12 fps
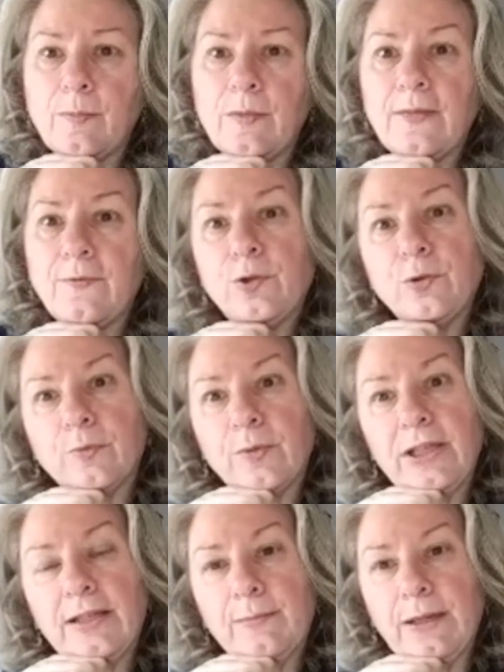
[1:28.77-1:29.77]
If you were
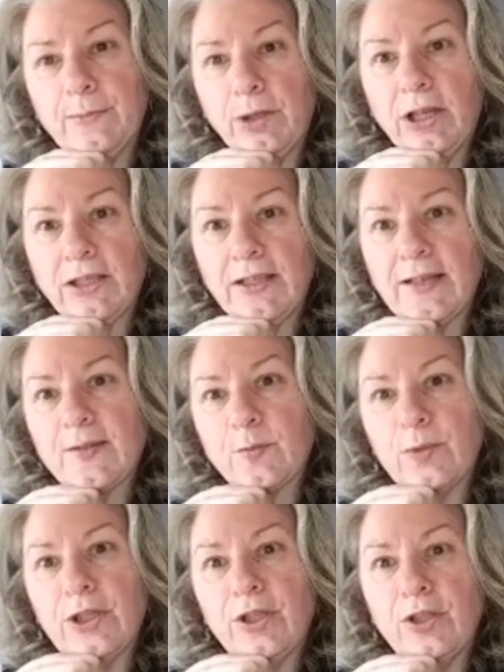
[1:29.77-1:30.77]
reading my blog last
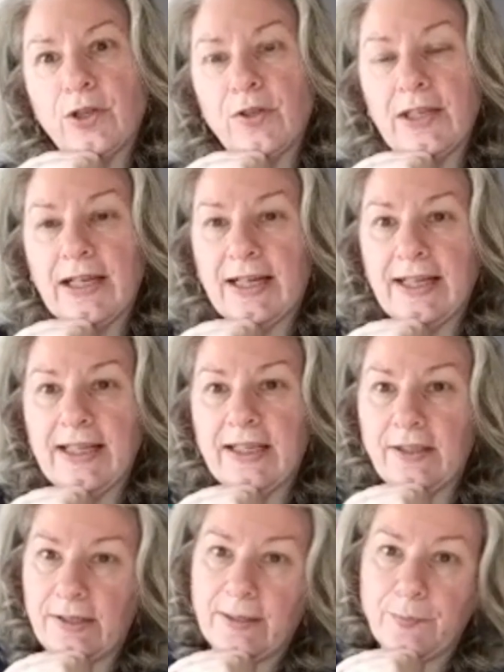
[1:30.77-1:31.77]
week, you know that I had
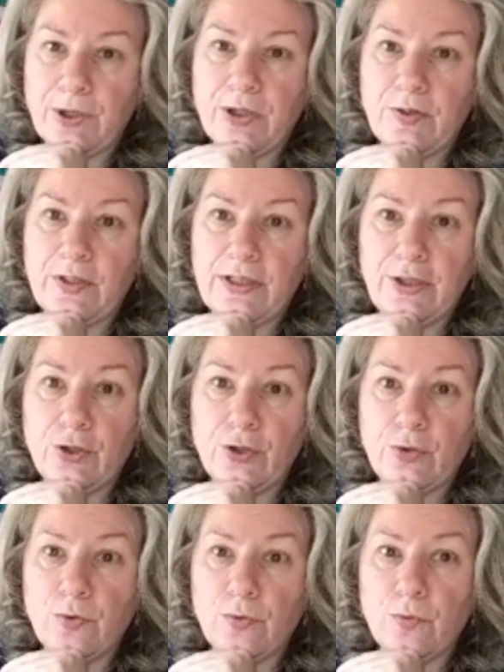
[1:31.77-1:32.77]
the opportunity
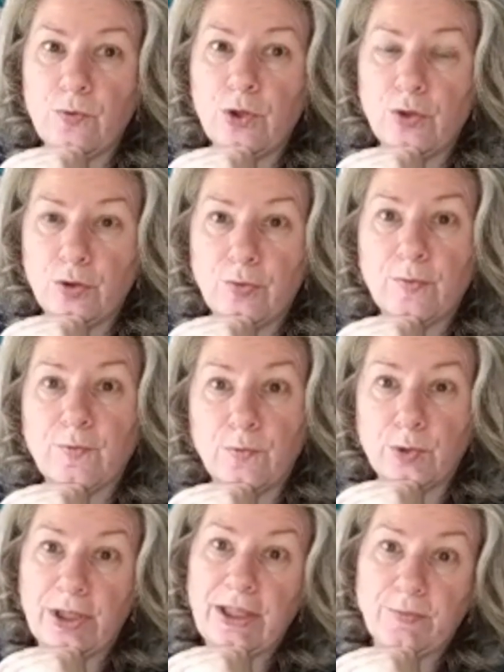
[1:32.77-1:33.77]
to go to a
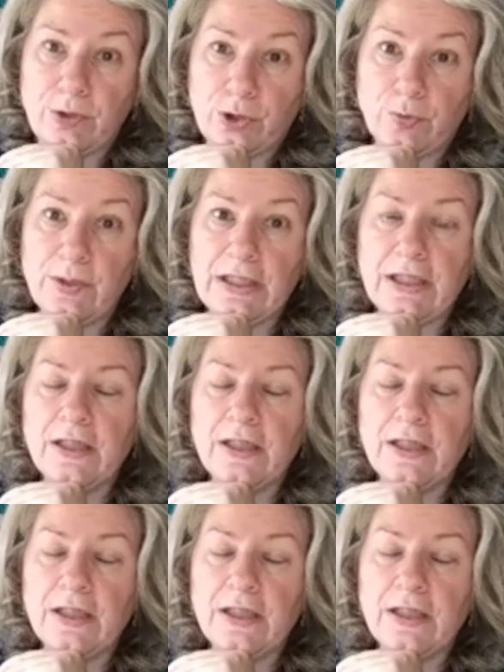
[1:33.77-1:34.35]
4-day retreat